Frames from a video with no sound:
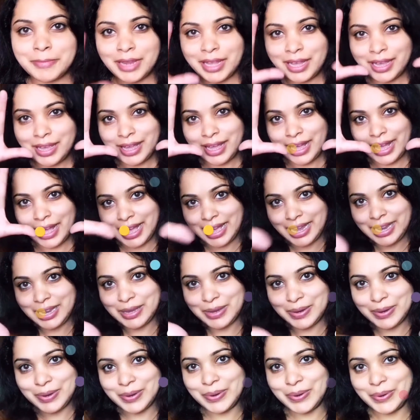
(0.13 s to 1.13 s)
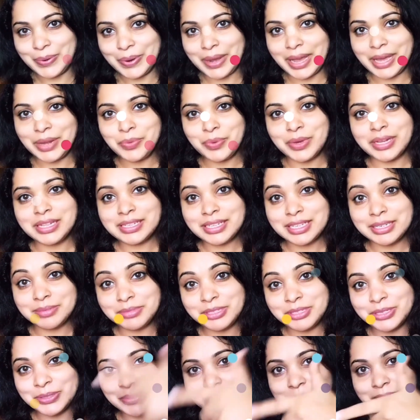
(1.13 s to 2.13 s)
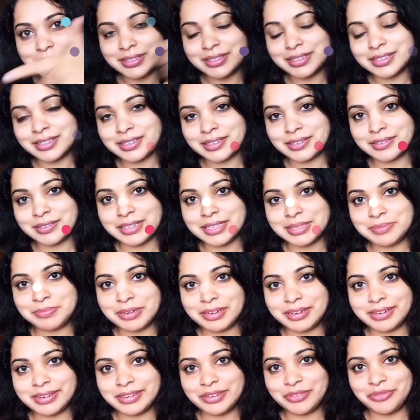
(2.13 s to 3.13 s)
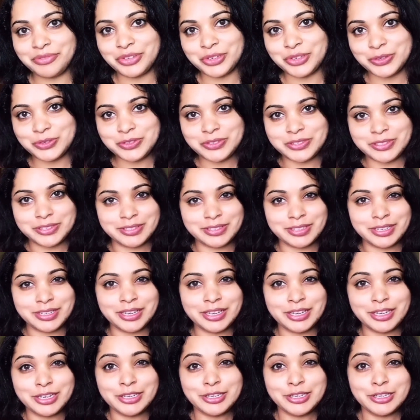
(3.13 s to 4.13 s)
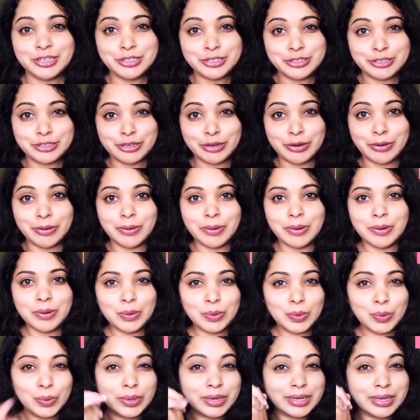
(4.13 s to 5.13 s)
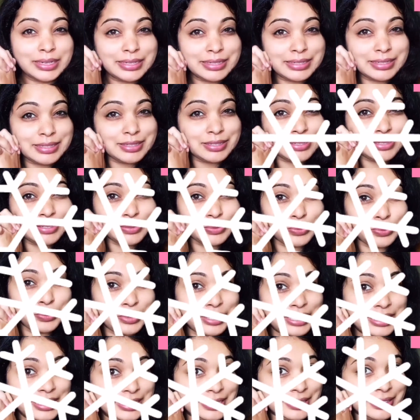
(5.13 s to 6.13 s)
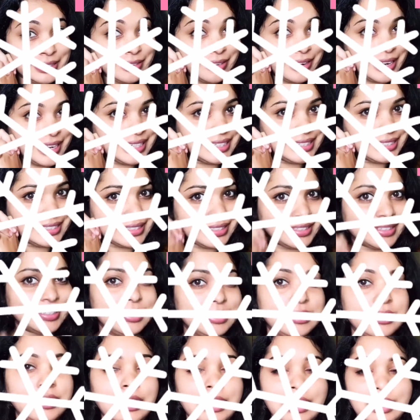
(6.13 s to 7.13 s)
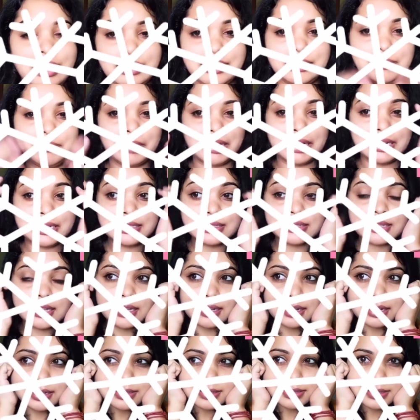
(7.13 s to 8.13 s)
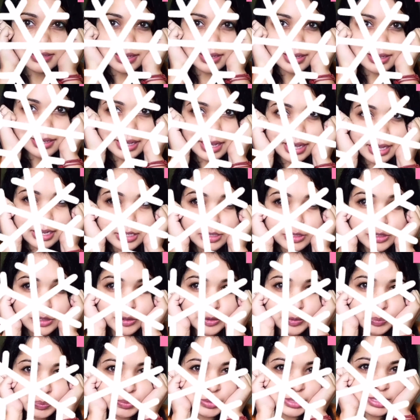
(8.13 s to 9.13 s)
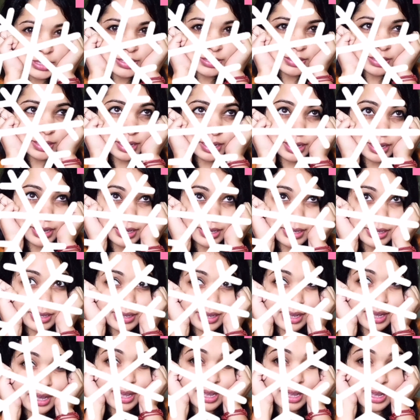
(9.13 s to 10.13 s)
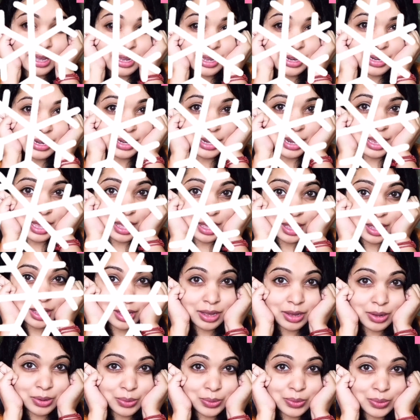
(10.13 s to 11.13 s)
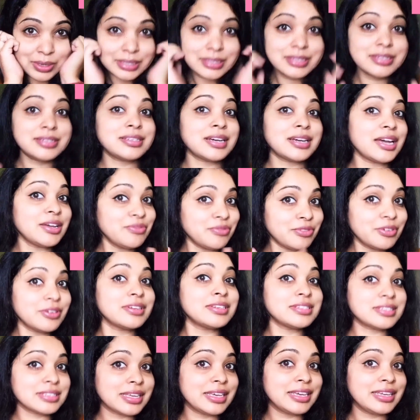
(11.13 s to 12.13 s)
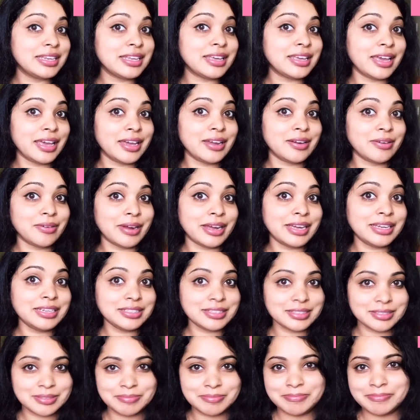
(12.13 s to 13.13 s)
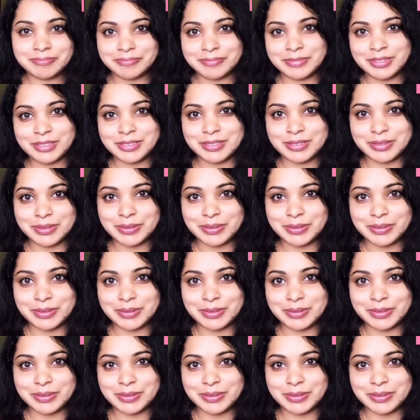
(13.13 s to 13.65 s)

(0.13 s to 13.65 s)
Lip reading: Hello and welcome to Cryssbery Reviews. So it's winter, right? And my skin has started getting super dry and now it's time for a skincare, right? So